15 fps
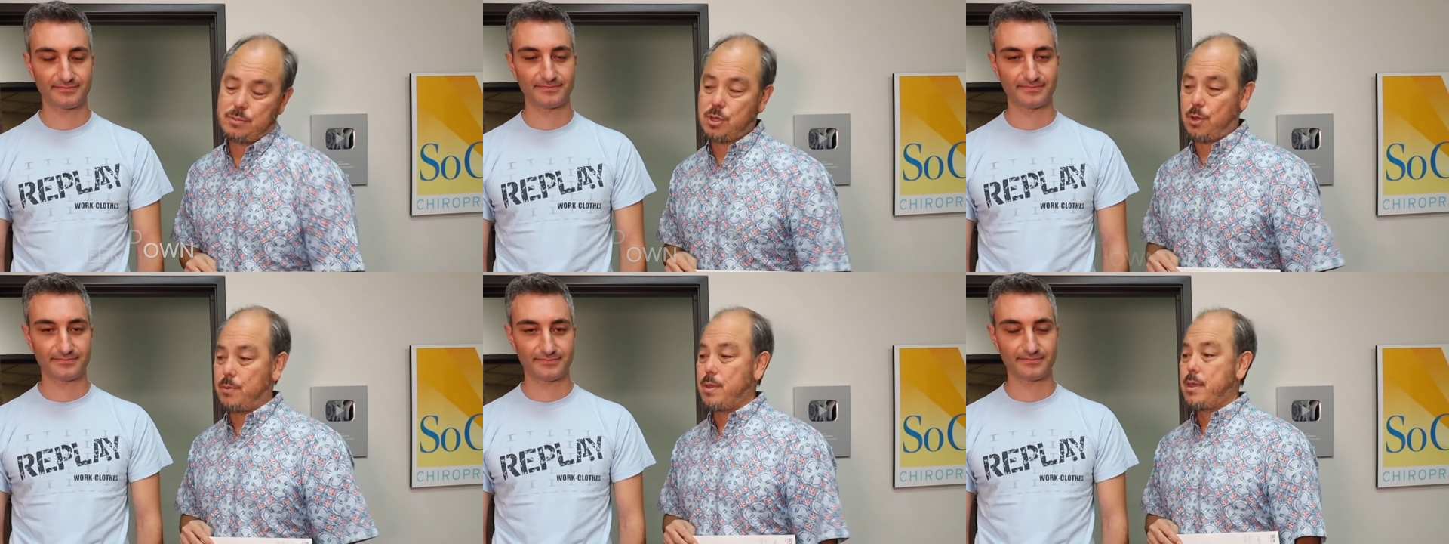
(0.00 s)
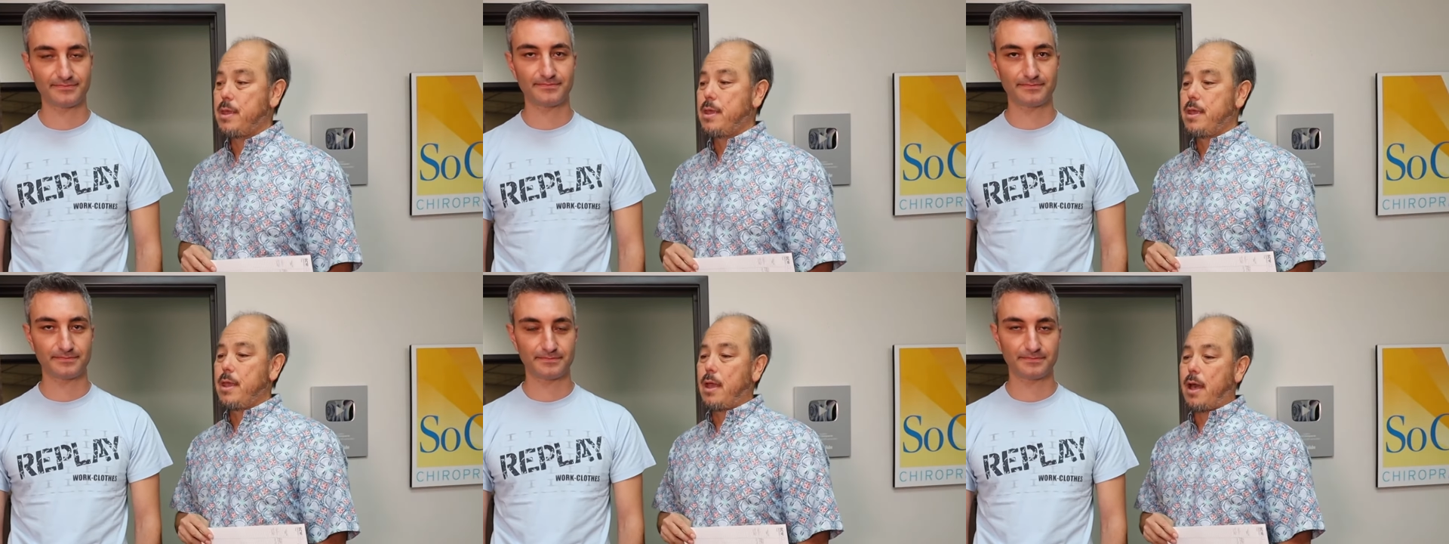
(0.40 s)
Speaker 1: So,
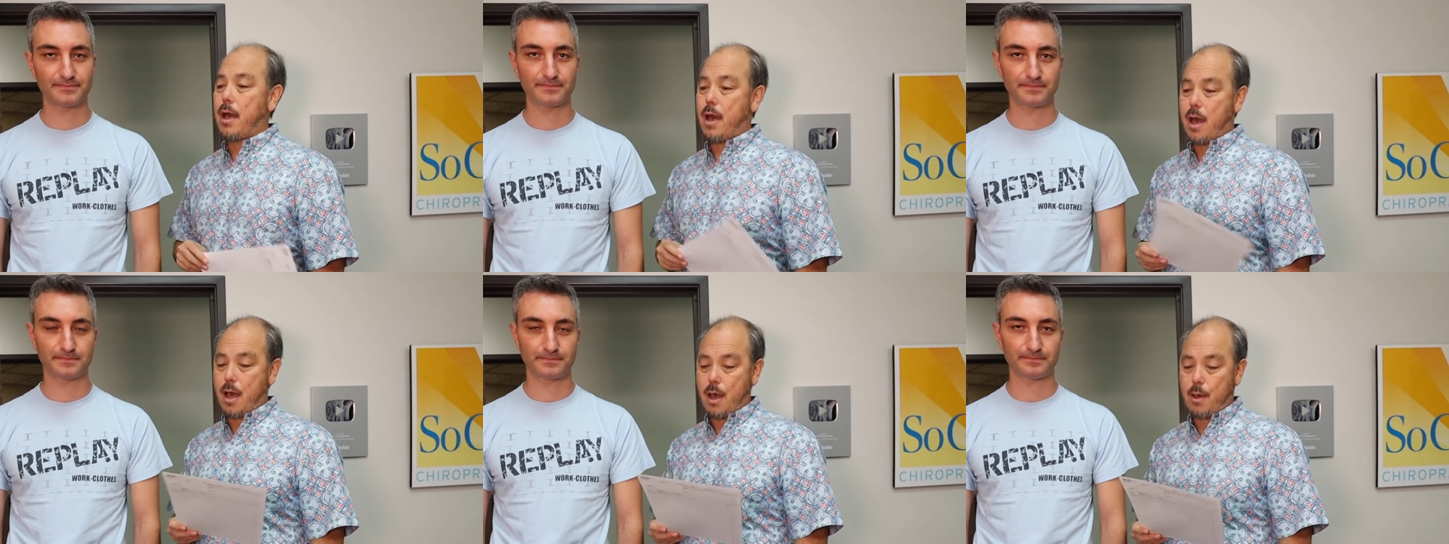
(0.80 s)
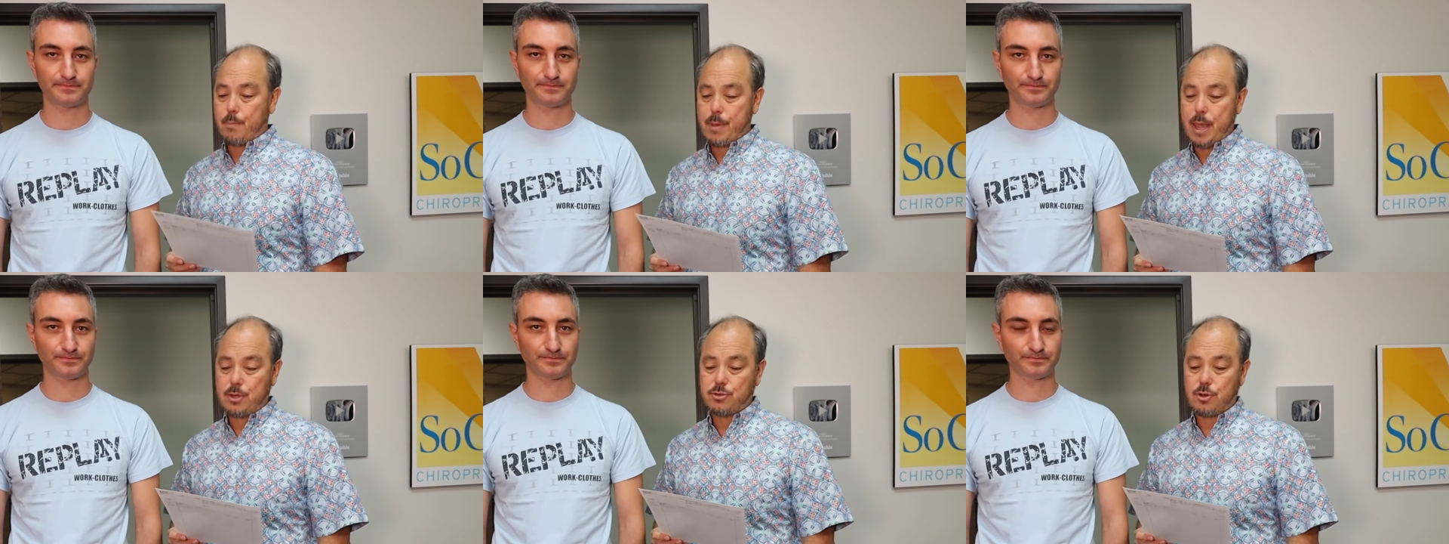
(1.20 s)
mm-hmm. uh,
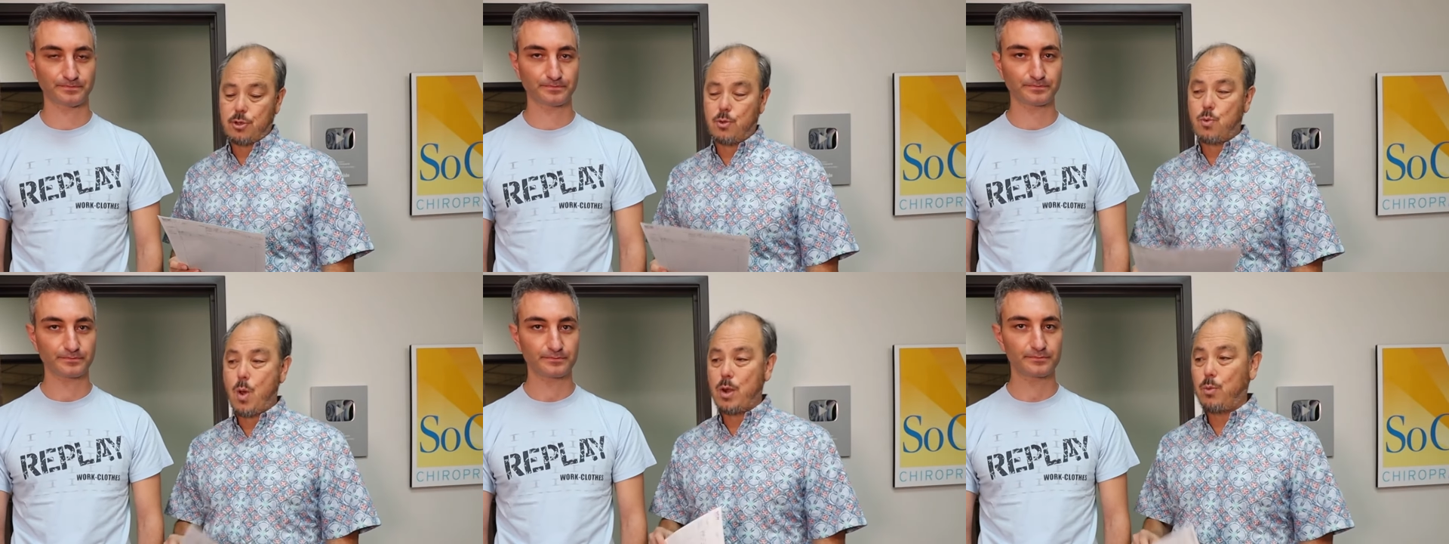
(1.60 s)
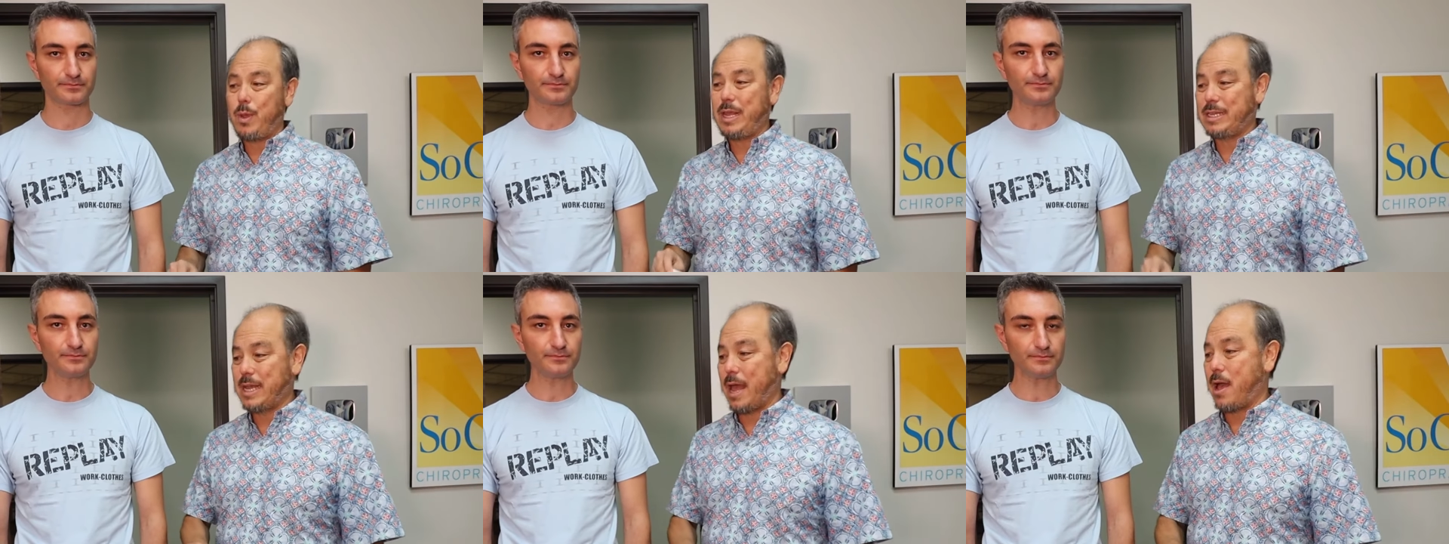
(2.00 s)
Pedro, one
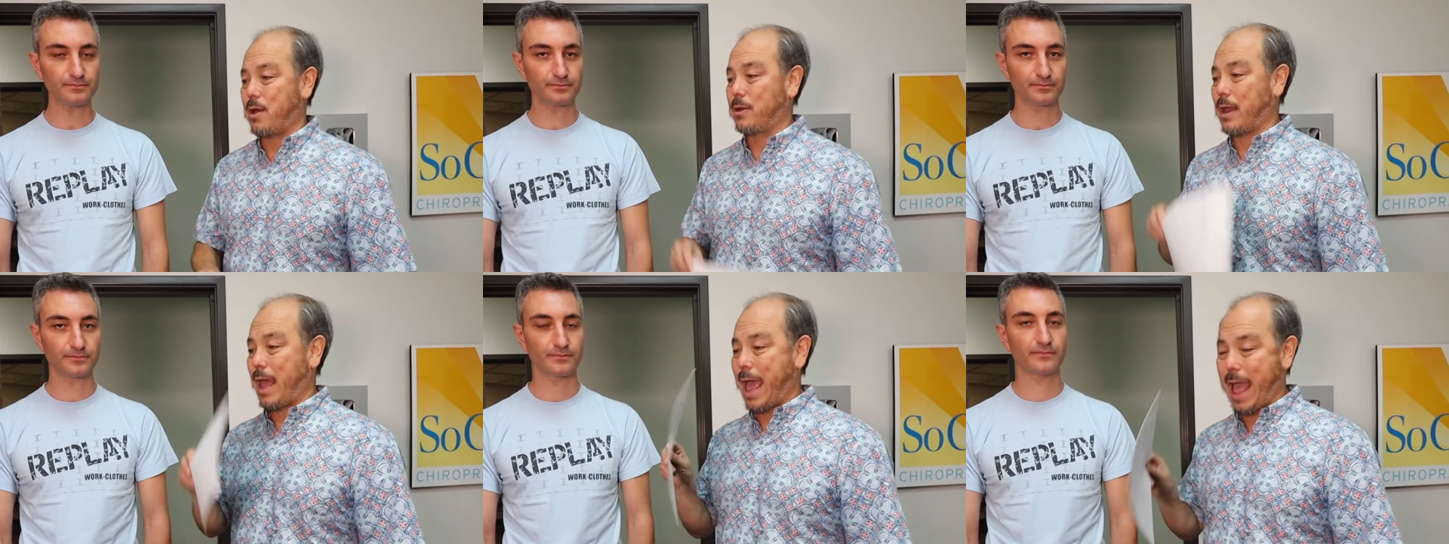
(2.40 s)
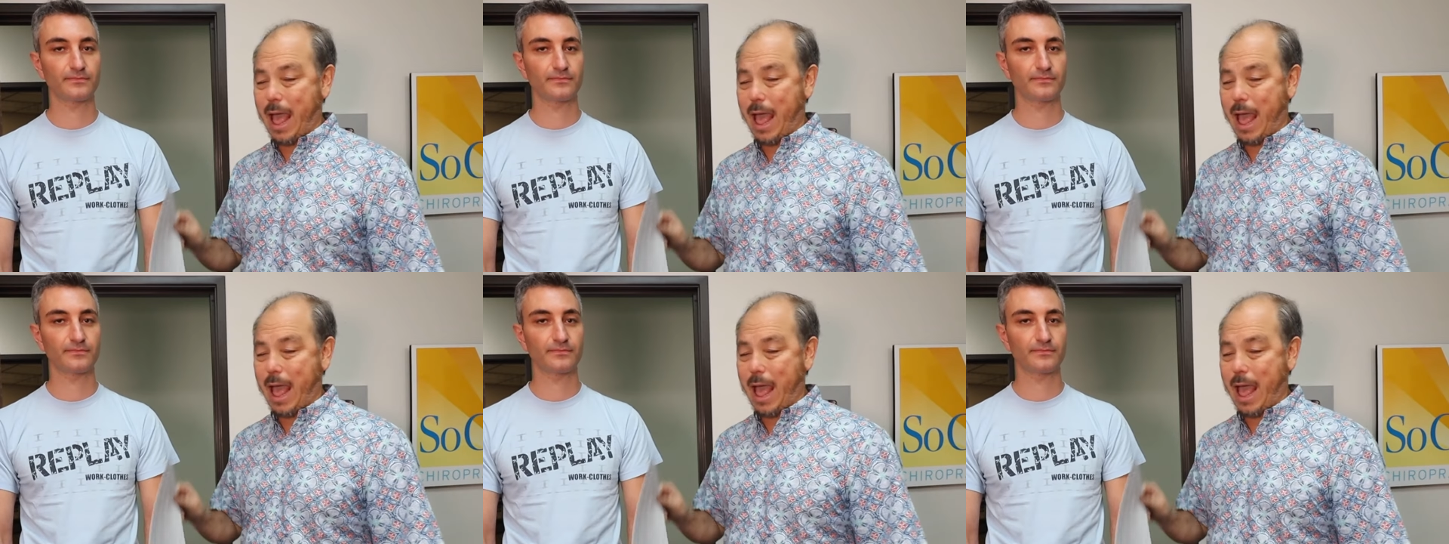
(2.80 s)
week down,